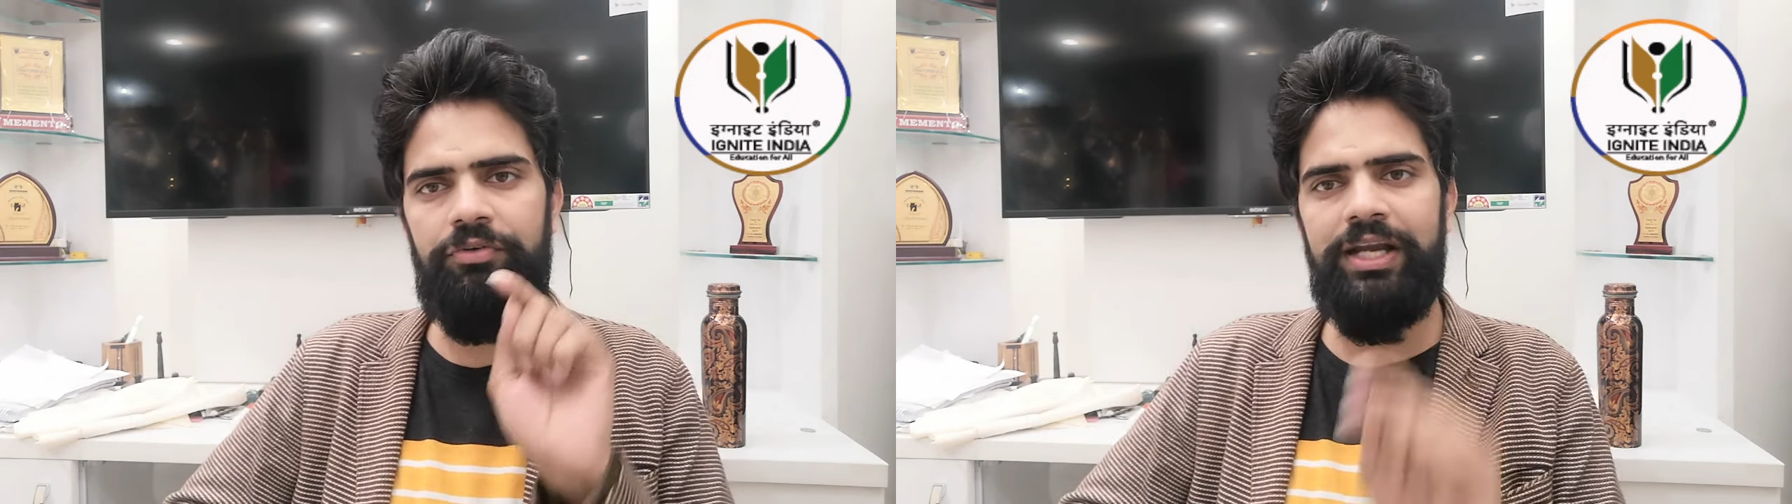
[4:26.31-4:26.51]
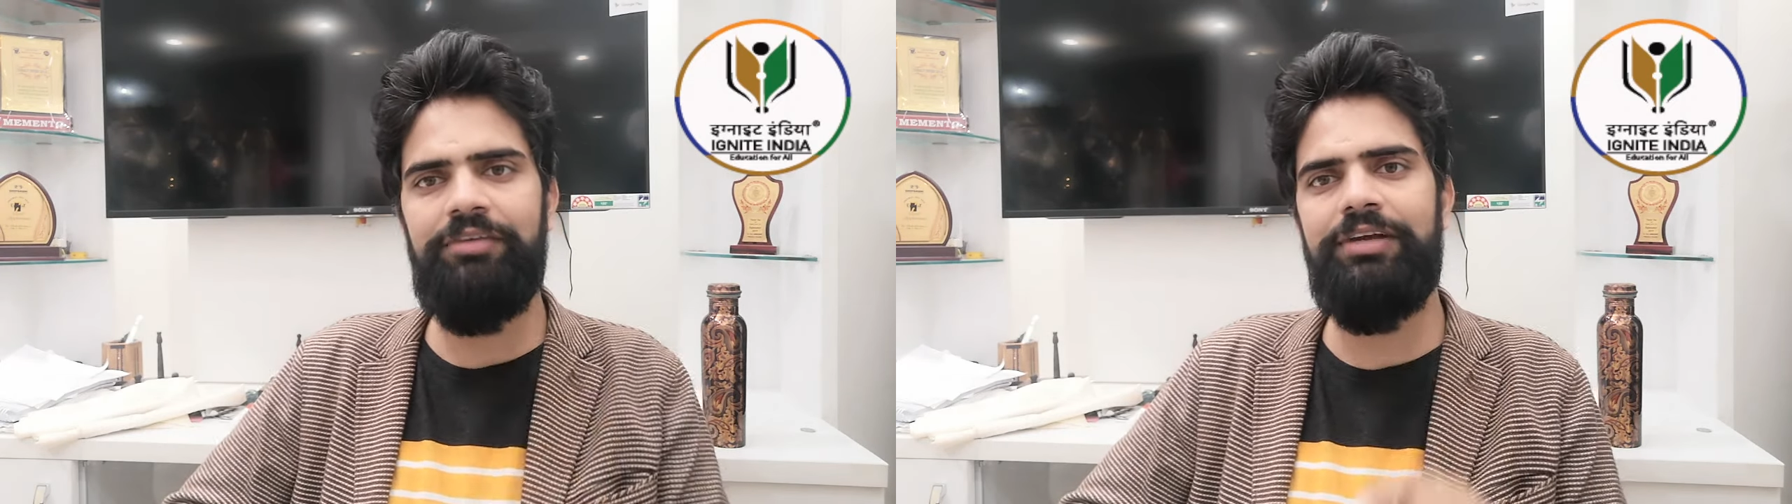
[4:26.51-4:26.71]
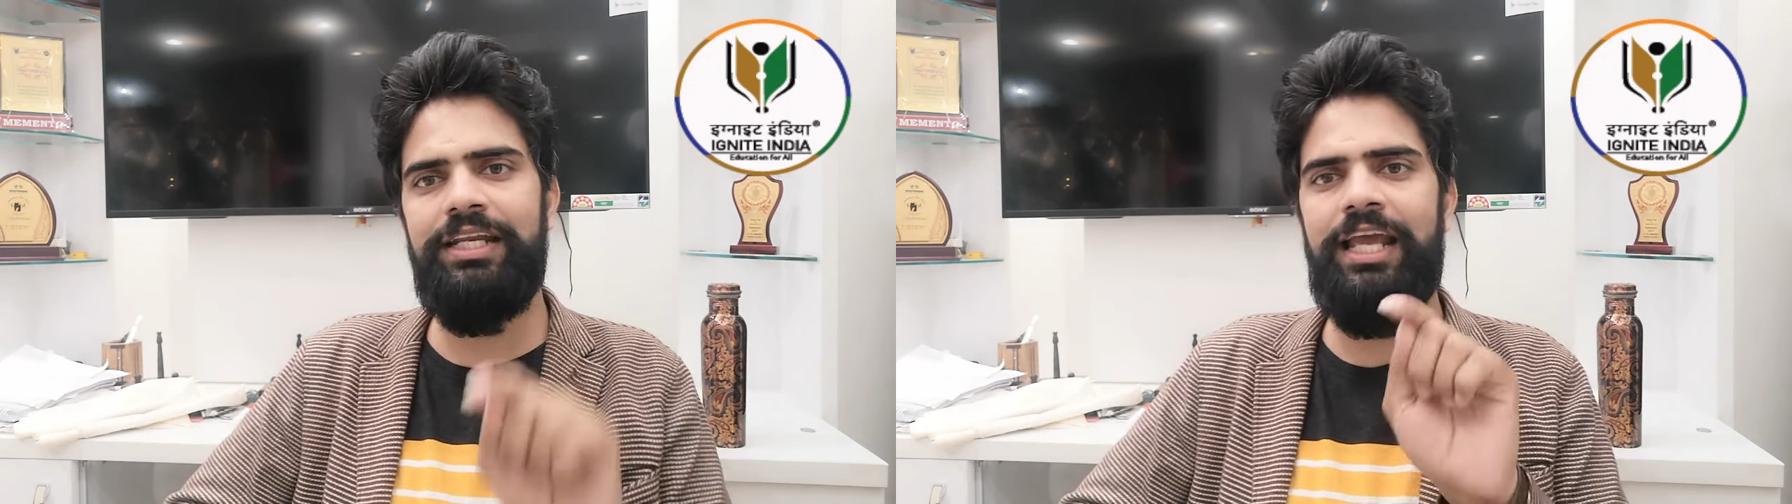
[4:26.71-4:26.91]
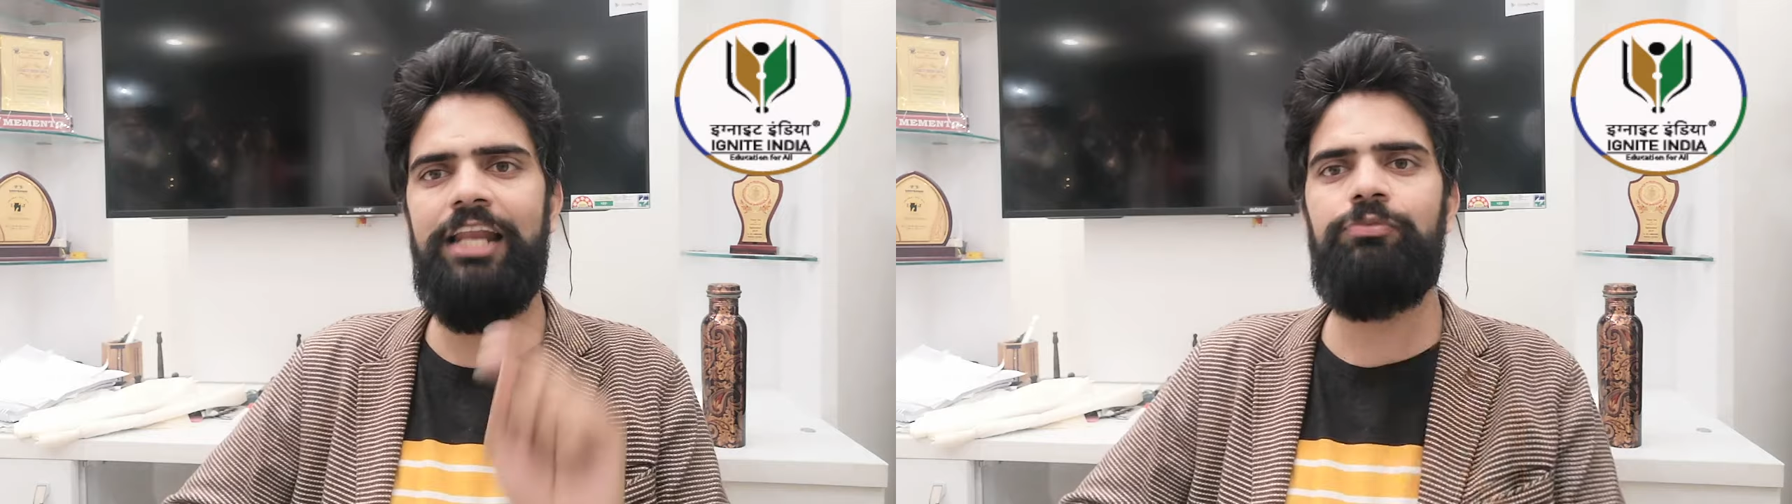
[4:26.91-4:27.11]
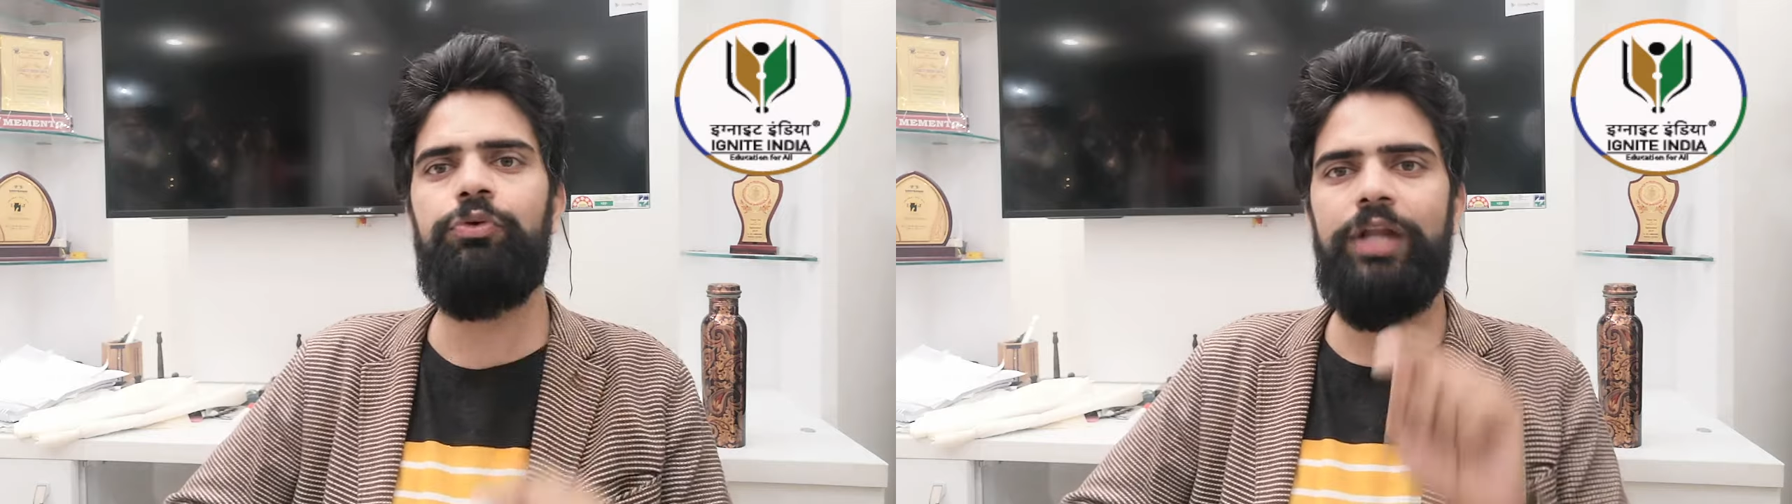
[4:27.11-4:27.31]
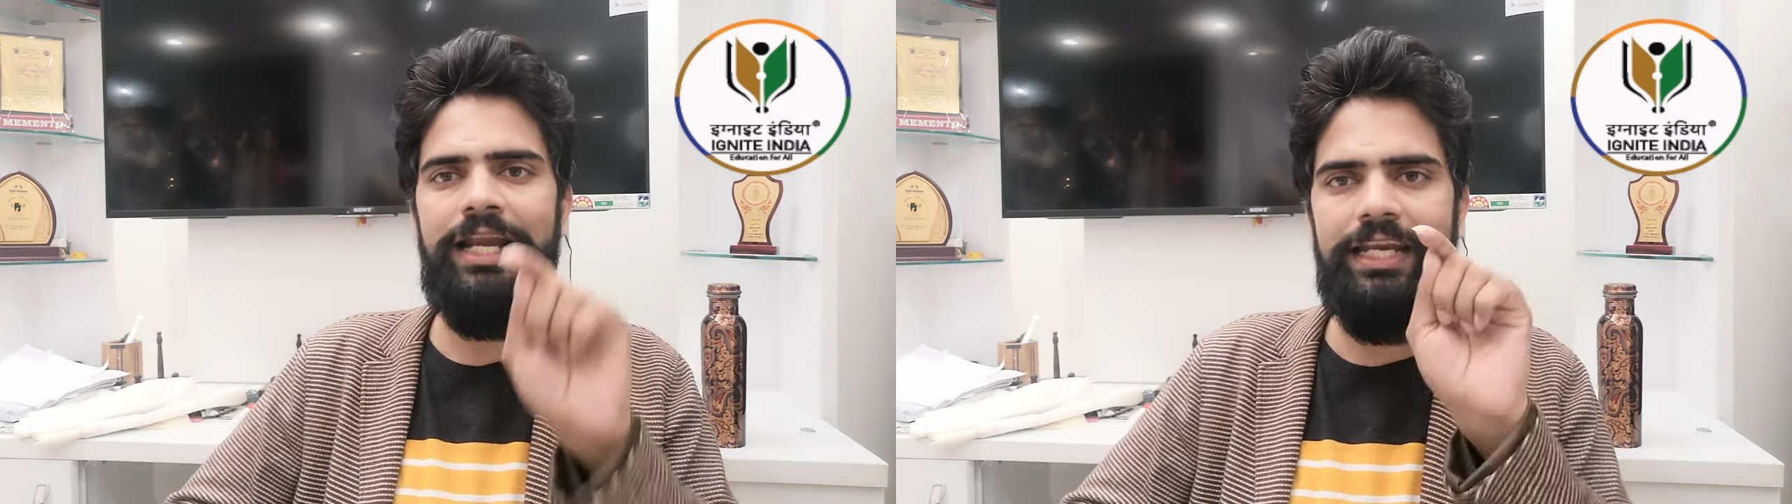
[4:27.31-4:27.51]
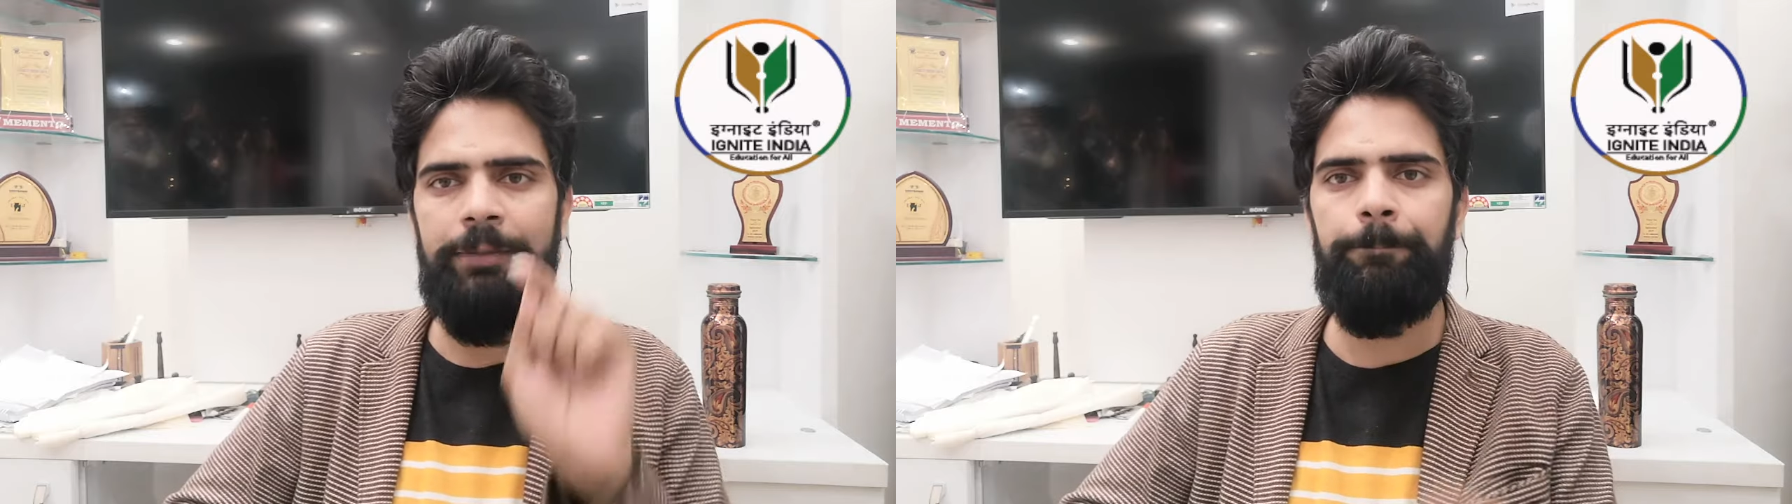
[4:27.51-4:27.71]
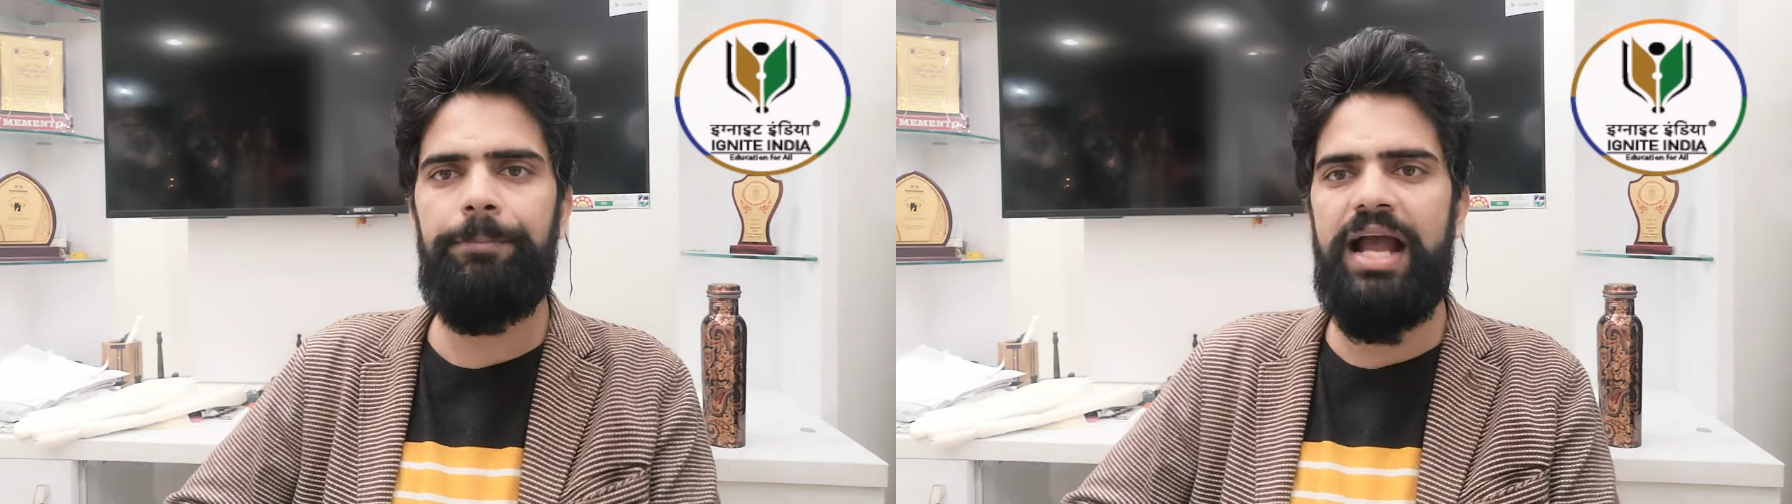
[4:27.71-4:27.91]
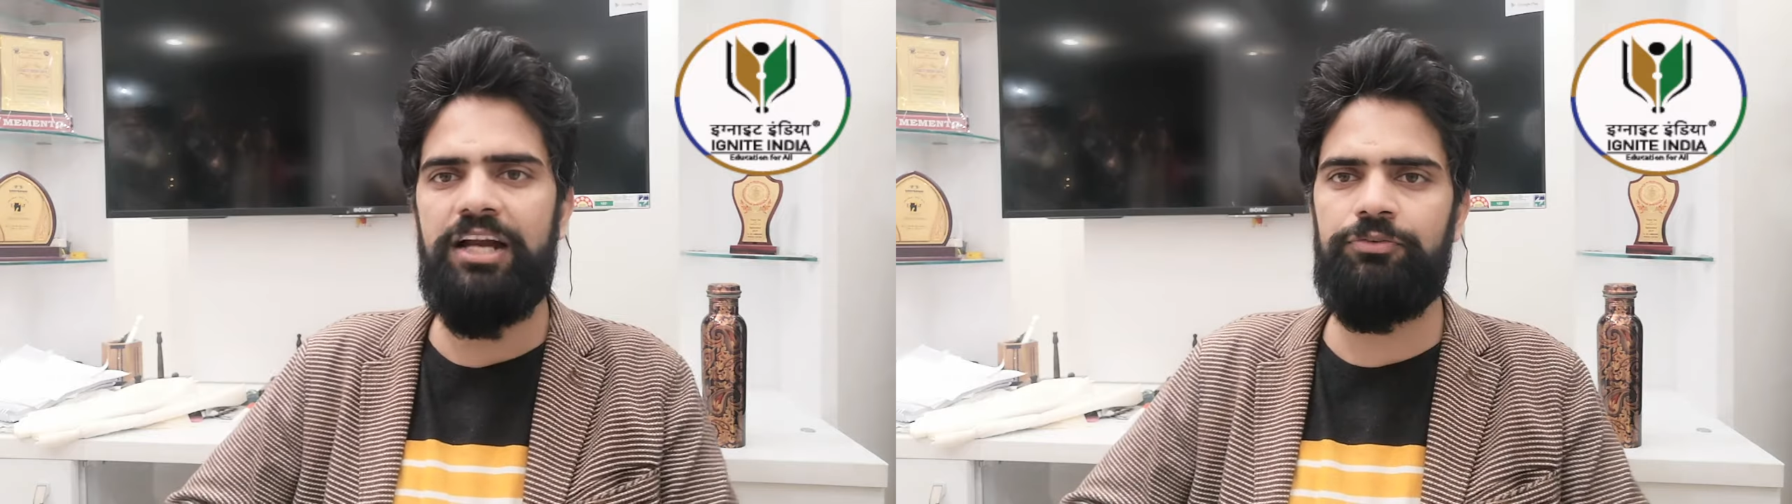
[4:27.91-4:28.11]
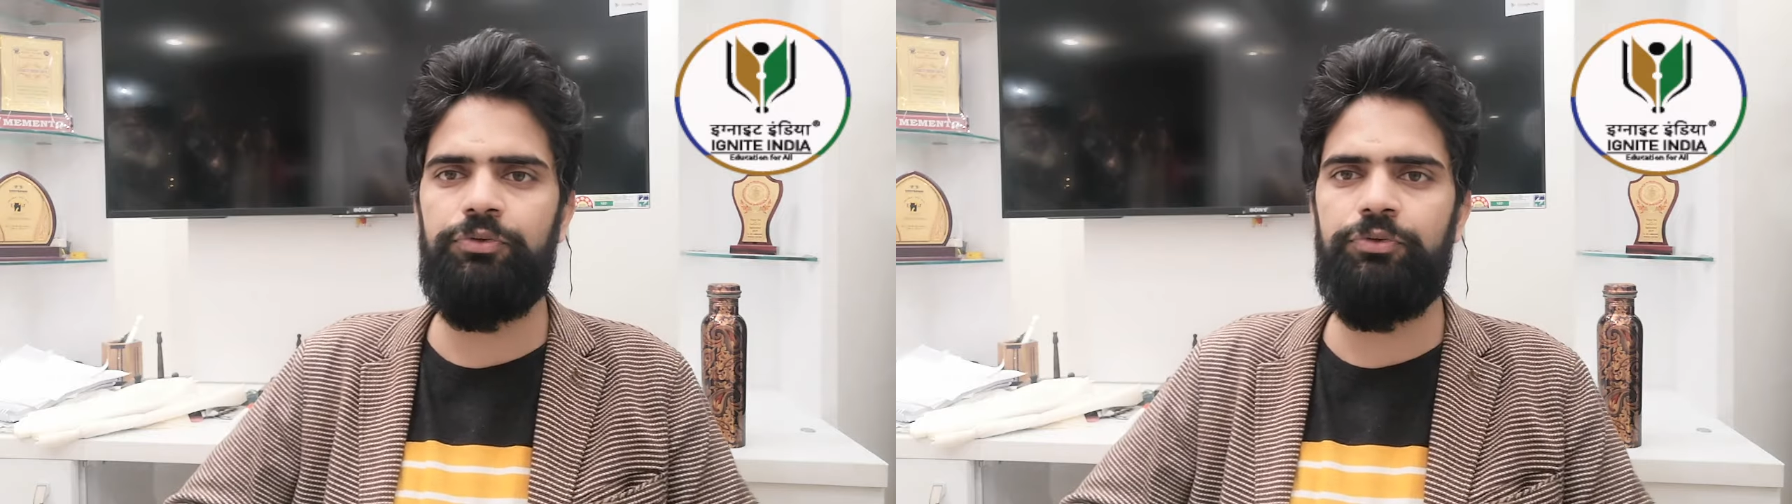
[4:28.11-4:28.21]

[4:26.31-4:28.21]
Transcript: very helpful and impactful